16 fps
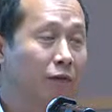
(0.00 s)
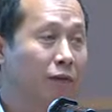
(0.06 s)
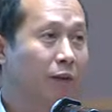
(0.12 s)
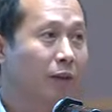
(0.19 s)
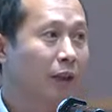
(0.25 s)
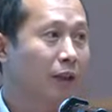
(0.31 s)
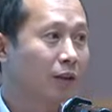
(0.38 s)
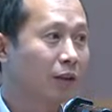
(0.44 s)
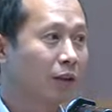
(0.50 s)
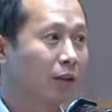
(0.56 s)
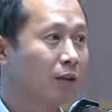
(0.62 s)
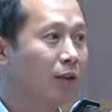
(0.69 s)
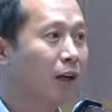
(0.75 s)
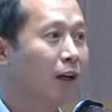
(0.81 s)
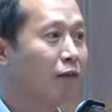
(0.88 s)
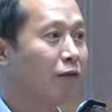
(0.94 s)
a few years
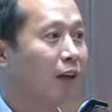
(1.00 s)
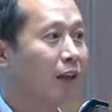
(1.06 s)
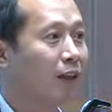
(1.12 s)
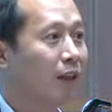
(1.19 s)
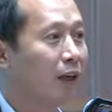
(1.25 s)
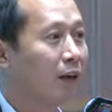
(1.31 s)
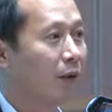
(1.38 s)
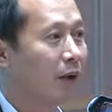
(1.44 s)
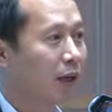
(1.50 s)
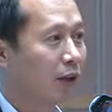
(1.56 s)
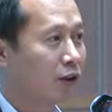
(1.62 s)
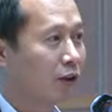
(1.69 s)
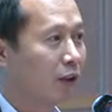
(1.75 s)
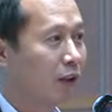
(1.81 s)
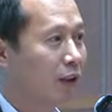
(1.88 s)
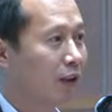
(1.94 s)
ago, I found out
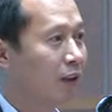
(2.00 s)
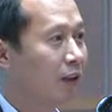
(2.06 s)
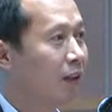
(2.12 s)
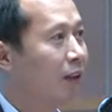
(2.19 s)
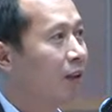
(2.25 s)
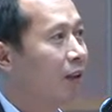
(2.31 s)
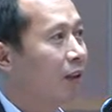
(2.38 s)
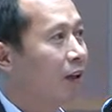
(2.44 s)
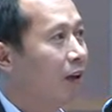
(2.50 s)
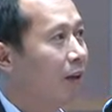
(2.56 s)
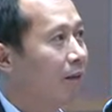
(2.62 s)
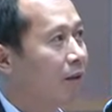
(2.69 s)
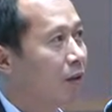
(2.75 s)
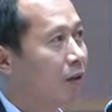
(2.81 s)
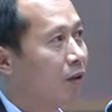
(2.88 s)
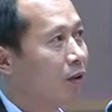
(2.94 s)
actually
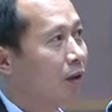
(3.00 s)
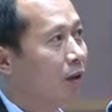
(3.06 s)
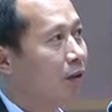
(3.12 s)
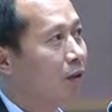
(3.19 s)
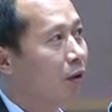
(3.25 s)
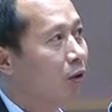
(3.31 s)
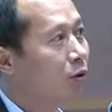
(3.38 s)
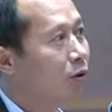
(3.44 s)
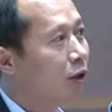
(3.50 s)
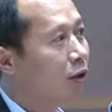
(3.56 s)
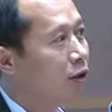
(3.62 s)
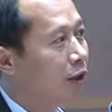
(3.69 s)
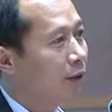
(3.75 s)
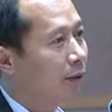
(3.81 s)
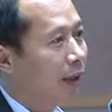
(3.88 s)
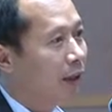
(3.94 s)
there's an older
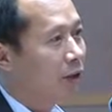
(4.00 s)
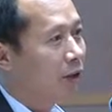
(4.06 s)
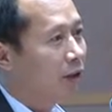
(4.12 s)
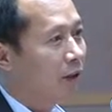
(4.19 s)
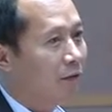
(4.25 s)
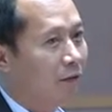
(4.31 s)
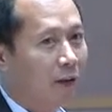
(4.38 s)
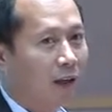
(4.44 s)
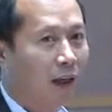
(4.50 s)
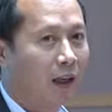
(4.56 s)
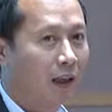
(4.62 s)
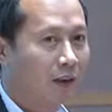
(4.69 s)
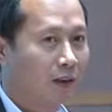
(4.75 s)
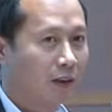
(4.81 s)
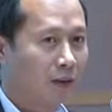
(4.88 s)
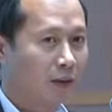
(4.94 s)
generation of
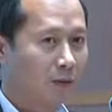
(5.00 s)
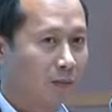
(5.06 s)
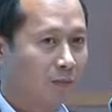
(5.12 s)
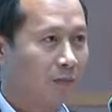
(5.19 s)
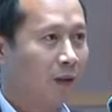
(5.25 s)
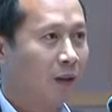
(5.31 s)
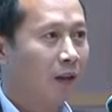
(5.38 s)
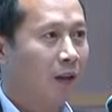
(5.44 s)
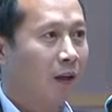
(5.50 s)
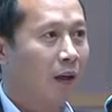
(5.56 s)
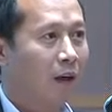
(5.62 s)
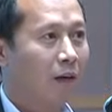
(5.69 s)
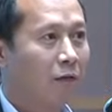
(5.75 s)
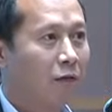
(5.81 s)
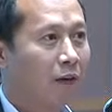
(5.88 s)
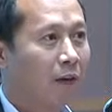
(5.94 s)
artists
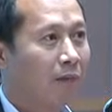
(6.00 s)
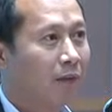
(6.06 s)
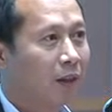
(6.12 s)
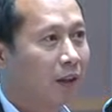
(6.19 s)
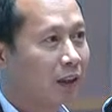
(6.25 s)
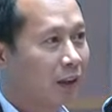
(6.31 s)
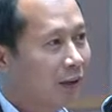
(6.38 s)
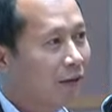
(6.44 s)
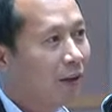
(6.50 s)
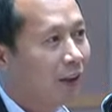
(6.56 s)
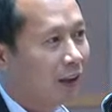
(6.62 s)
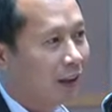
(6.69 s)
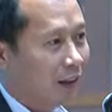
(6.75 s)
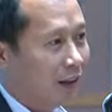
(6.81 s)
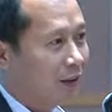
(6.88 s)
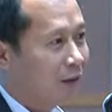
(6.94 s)
from the
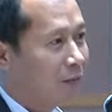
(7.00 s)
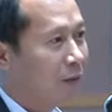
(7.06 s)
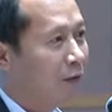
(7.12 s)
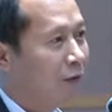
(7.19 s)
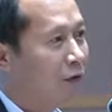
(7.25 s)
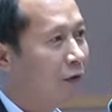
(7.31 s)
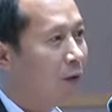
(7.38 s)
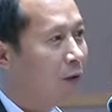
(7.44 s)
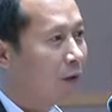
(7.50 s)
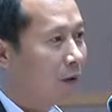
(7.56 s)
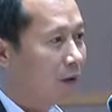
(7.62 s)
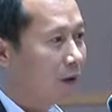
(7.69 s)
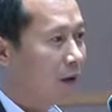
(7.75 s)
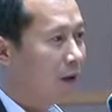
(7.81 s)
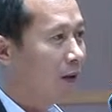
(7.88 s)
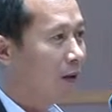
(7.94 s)
70s,
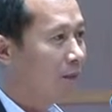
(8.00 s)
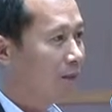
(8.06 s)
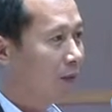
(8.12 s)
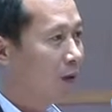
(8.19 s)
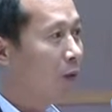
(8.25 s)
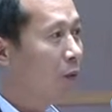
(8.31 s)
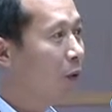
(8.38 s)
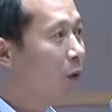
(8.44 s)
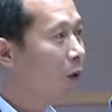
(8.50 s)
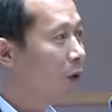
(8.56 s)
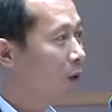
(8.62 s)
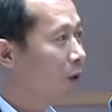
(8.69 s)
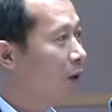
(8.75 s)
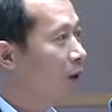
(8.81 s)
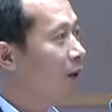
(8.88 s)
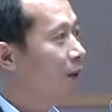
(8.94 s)
before the
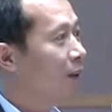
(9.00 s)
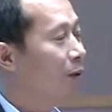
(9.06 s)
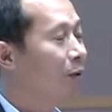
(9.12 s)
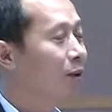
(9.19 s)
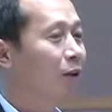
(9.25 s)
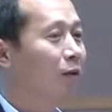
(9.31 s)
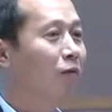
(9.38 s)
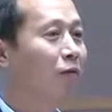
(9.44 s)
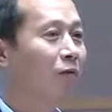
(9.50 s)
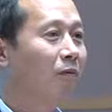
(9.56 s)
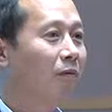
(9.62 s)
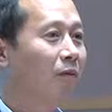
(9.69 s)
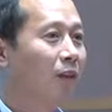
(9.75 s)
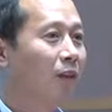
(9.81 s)
war. There was a